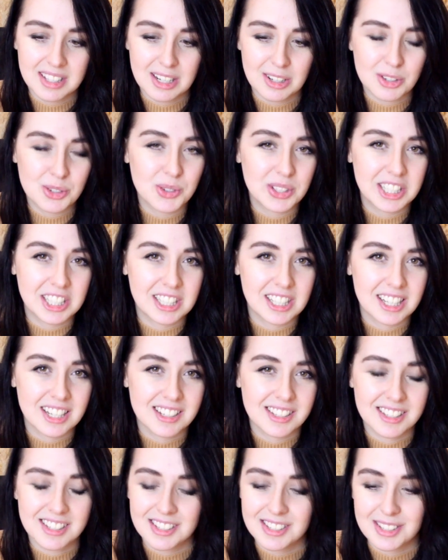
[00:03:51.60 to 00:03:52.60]
It looks really
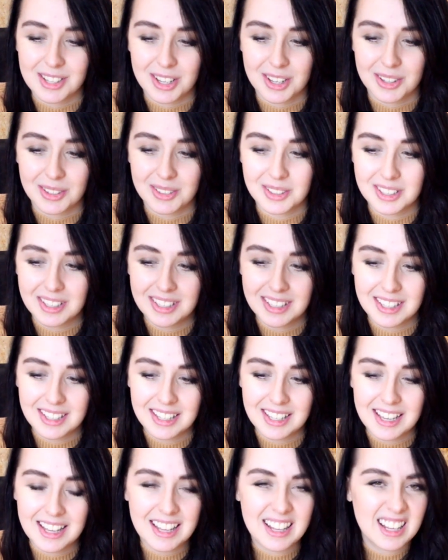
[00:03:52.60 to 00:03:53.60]
nice, so
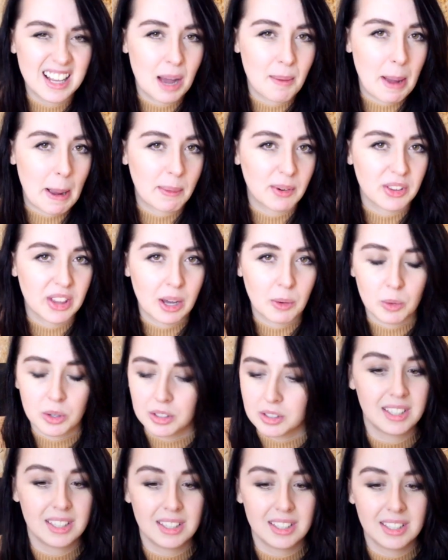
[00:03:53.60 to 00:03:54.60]
I'm happy with that
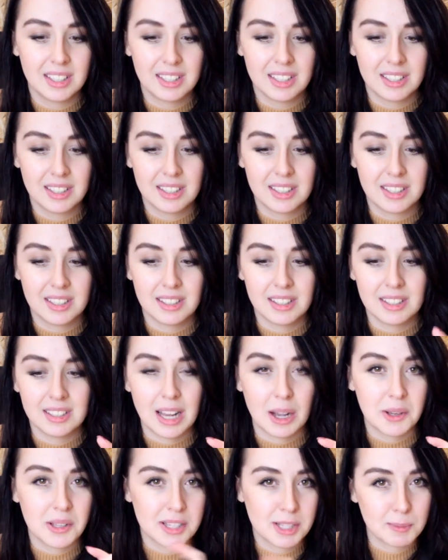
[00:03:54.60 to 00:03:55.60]
one.
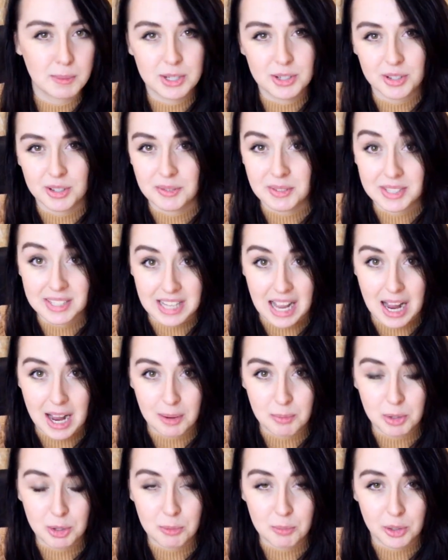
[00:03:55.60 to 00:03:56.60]
Now in this picture of
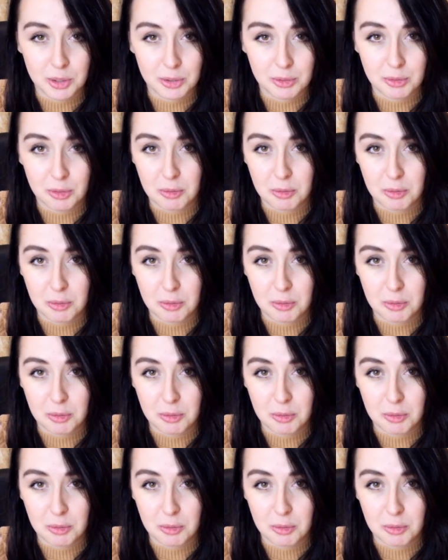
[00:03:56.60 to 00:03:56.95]
Sam, who modelled